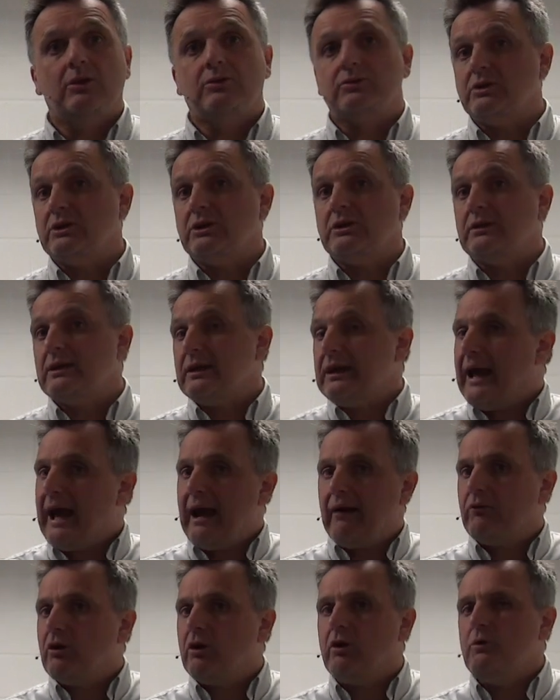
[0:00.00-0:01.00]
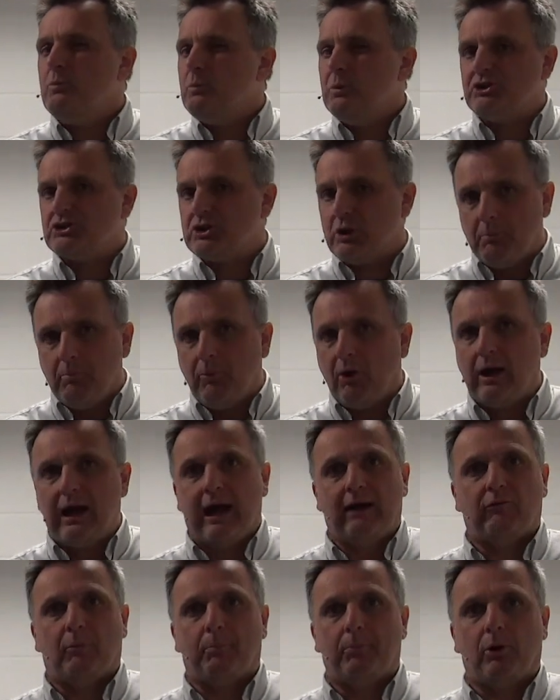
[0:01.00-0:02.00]
The, the area in which I might
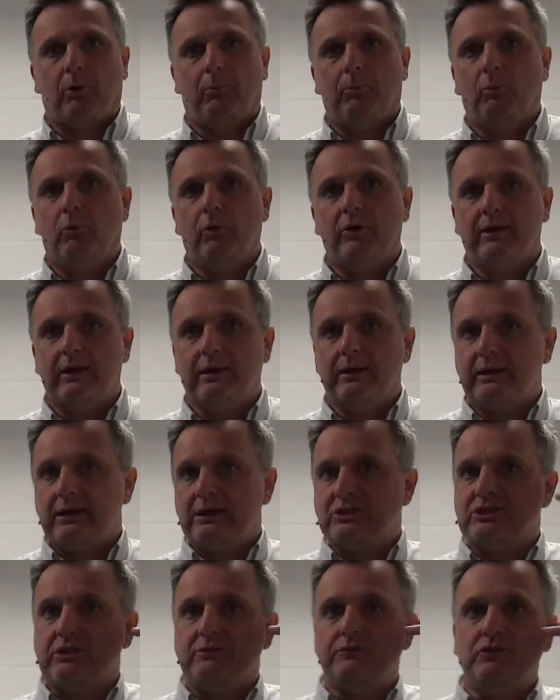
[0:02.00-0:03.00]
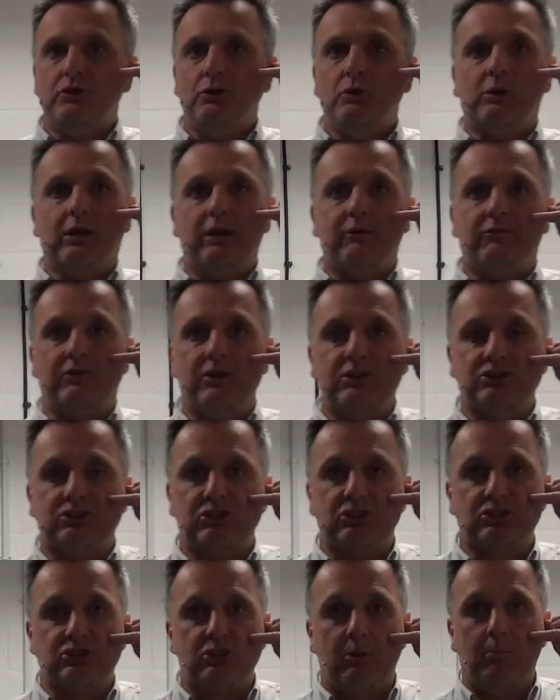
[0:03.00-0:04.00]
have a problem with it is if you give this
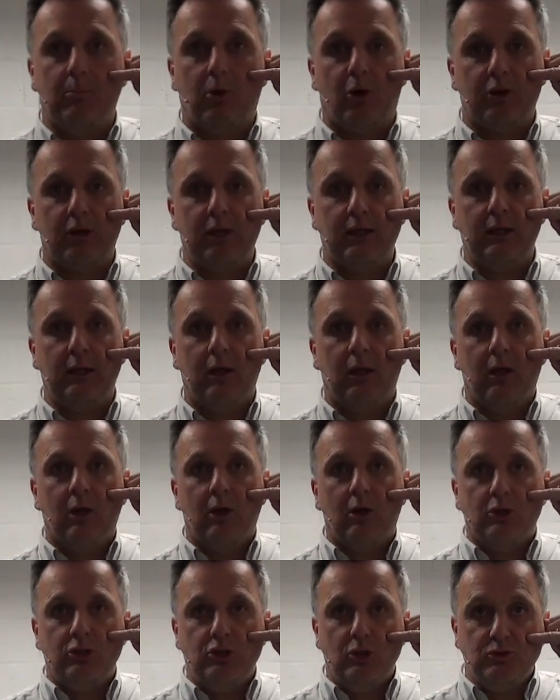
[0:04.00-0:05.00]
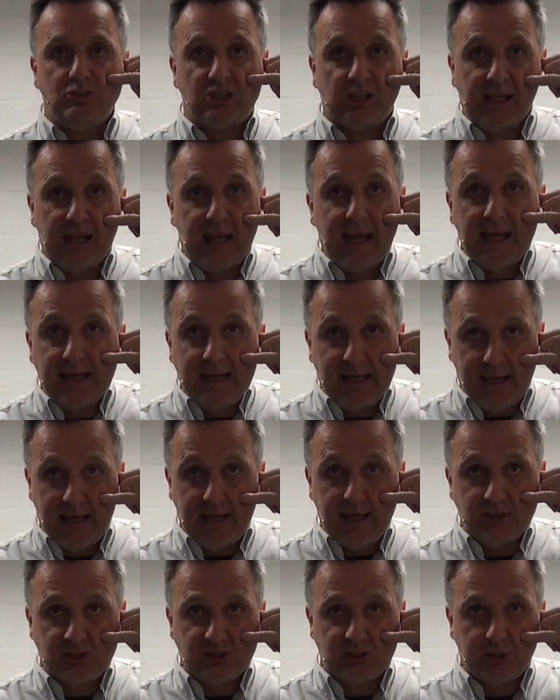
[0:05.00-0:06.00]
to somebody using in
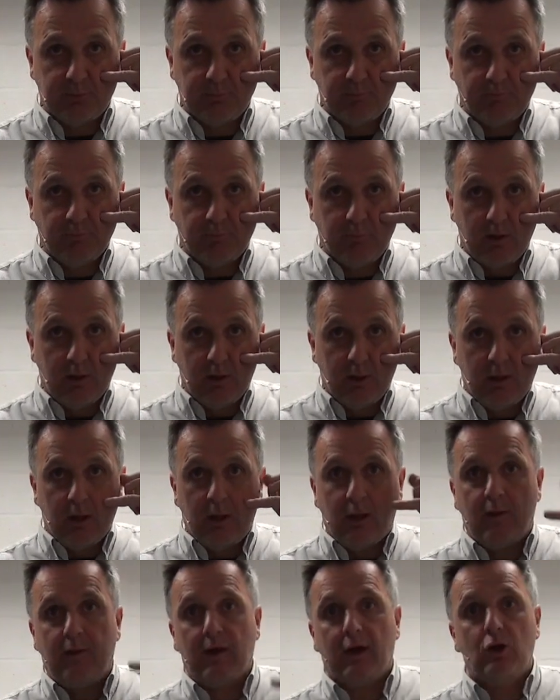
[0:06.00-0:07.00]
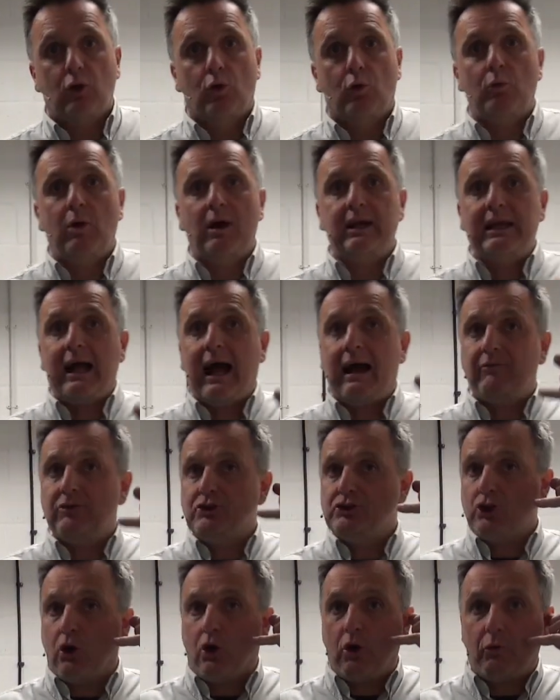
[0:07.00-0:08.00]
ears, they already have
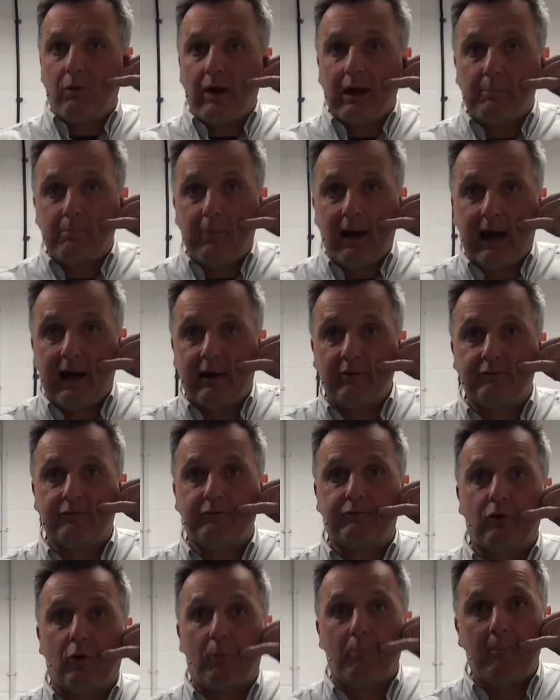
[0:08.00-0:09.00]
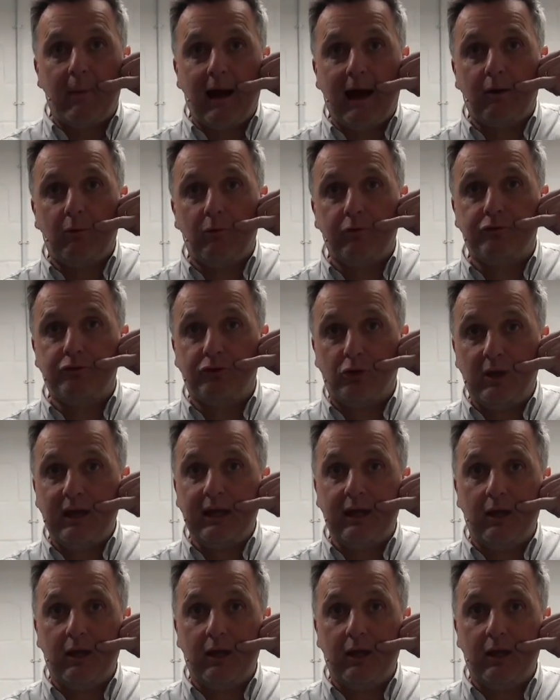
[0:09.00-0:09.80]
a direct path from mouth to